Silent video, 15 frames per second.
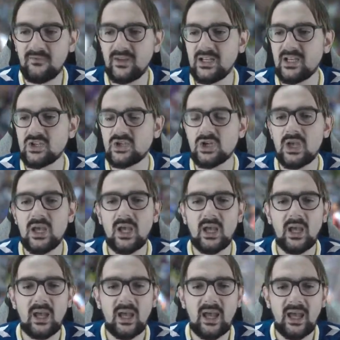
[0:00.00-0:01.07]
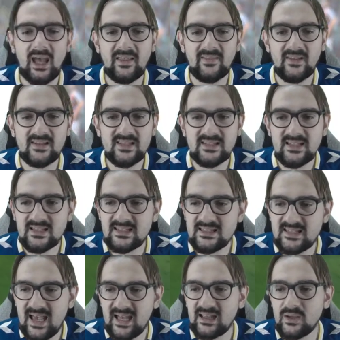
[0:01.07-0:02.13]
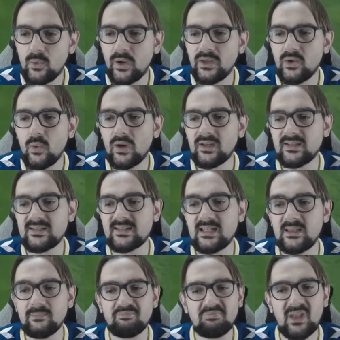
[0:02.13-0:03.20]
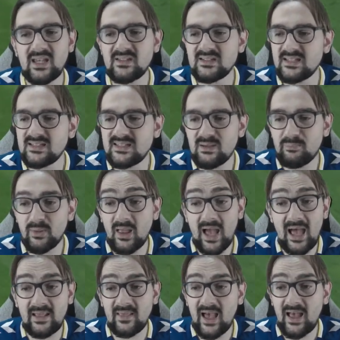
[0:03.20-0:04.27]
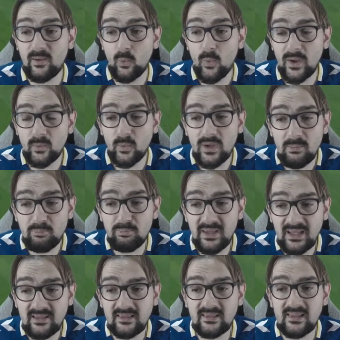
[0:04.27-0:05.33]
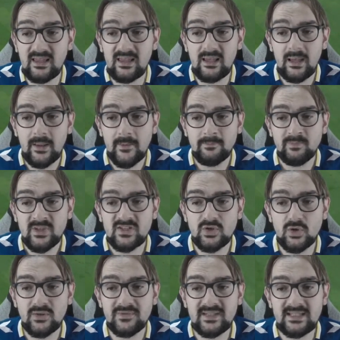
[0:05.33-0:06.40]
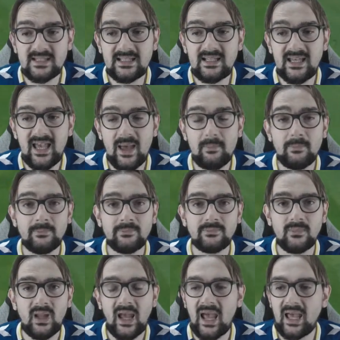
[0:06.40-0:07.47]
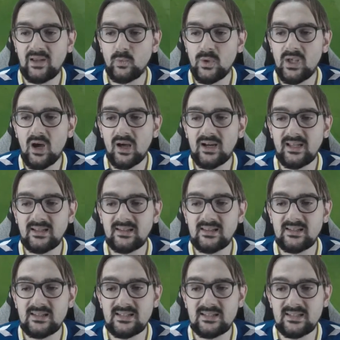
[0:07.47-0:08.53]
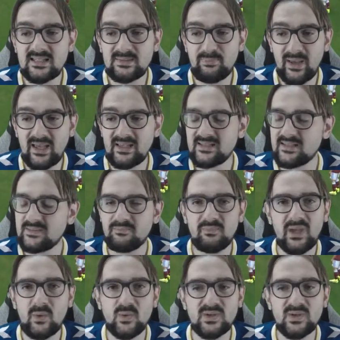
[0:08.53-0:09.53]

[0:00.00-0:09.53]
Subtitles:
finish, and this is exactly what you want to see. It's as simple, when we beat the sort of CDM and we got into this space, it